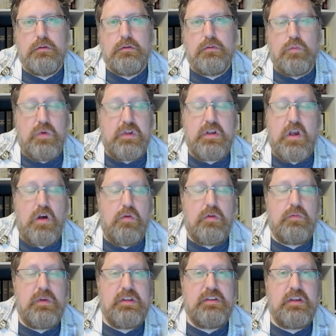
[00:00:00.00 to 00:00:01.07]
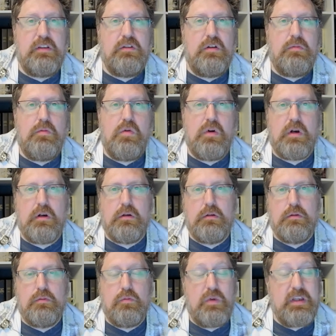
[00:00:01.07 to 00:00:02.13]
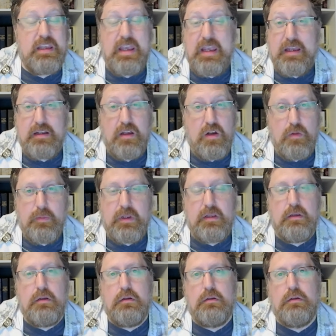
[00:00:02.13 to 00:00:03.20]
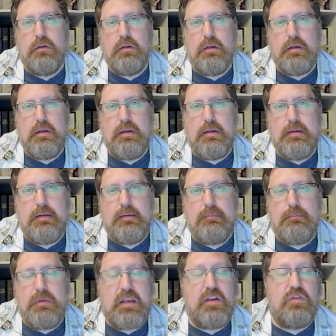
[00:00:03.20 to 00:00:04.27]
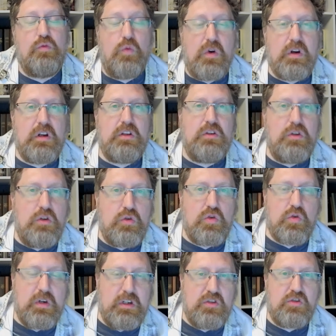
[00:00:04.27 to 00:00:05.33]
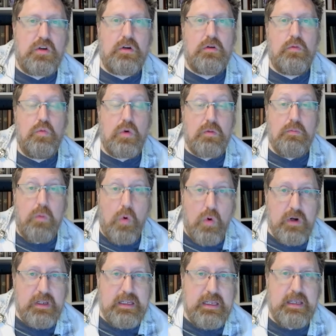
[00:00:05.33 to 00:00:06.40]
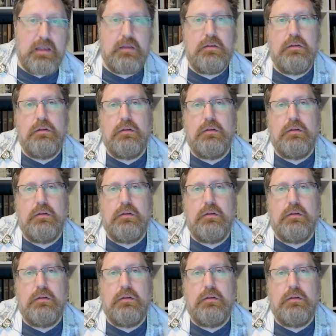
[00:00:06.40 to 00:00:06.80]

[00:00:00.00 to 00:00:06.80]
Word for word: we go and we sin no more. We can't help it because we're a new creature. We're born again.